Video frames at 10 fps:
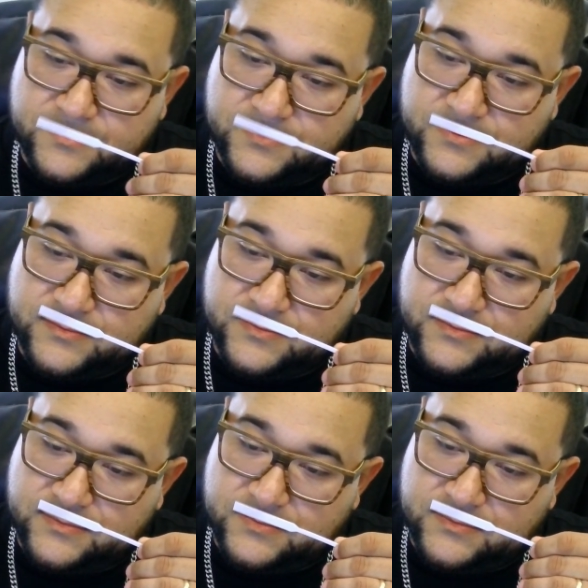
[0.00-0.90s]

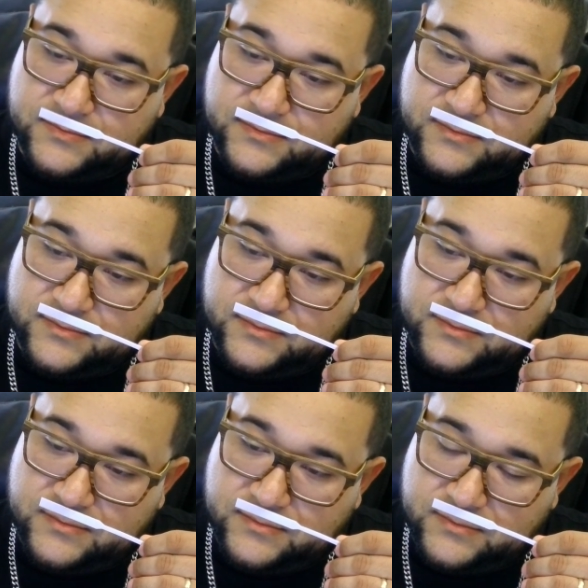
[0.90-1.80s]

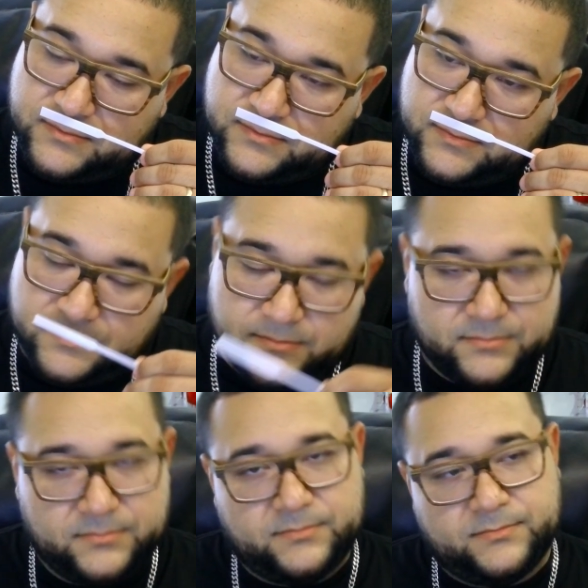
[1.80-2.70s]

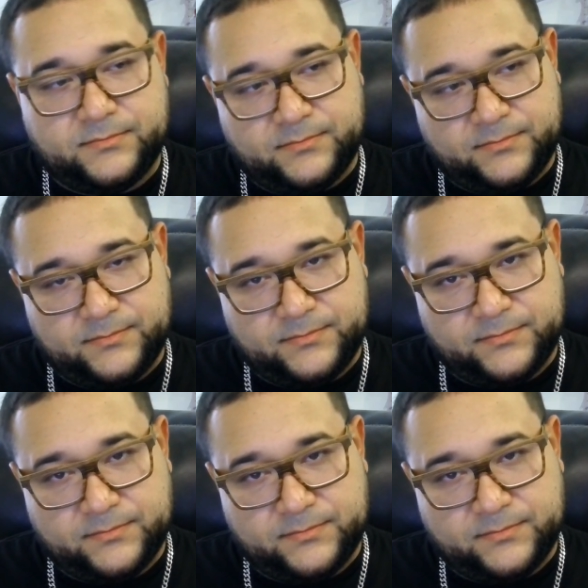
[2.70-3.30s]
(silence)